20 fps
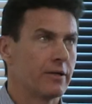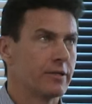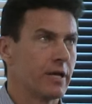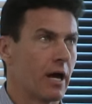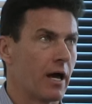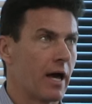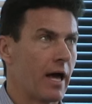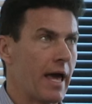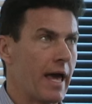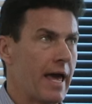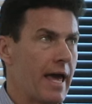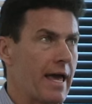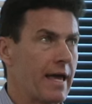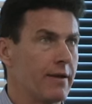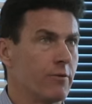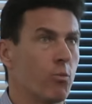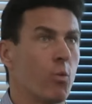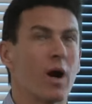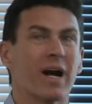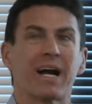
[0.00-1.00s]
Uh,
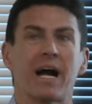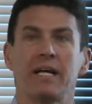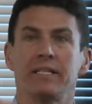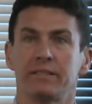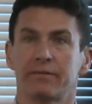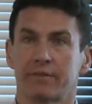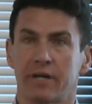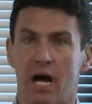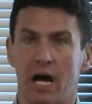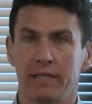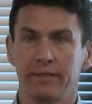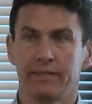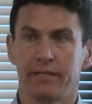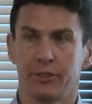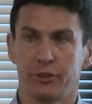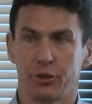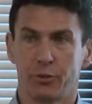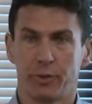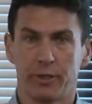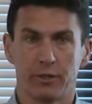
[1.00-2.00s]
and what kinds of
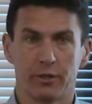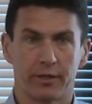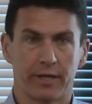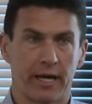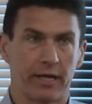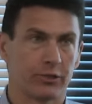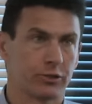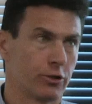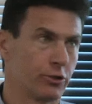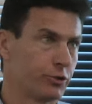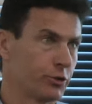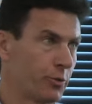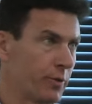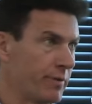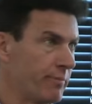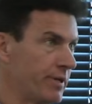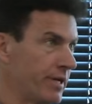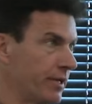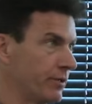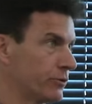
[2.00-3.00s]
content should we look at? So should
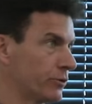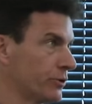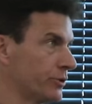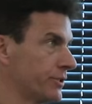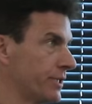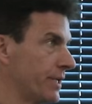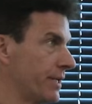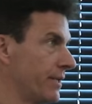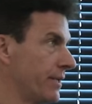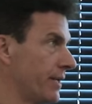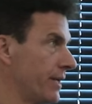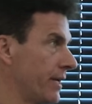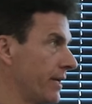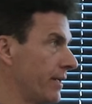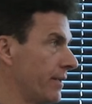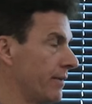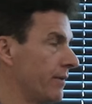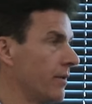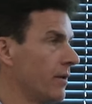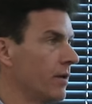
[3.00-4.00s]
we be interested
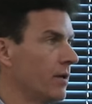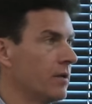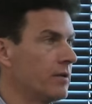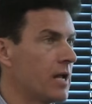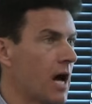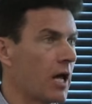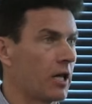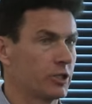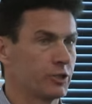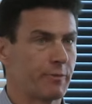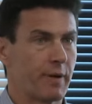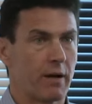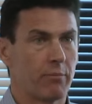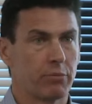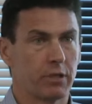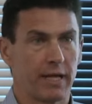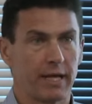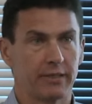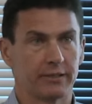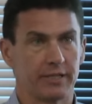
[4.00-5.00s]
in knowledge
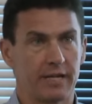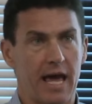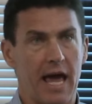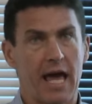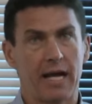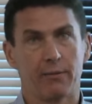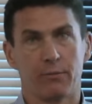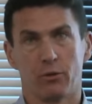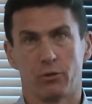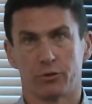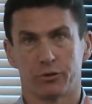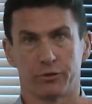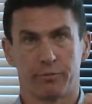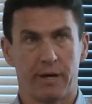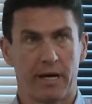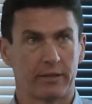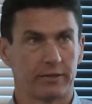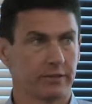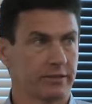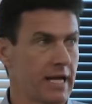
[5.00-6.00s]
about plants and animals,
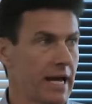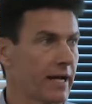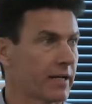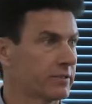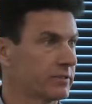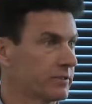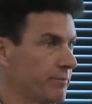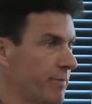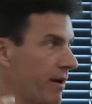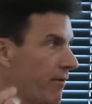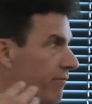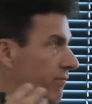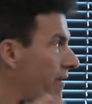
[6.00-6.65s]
about sex, about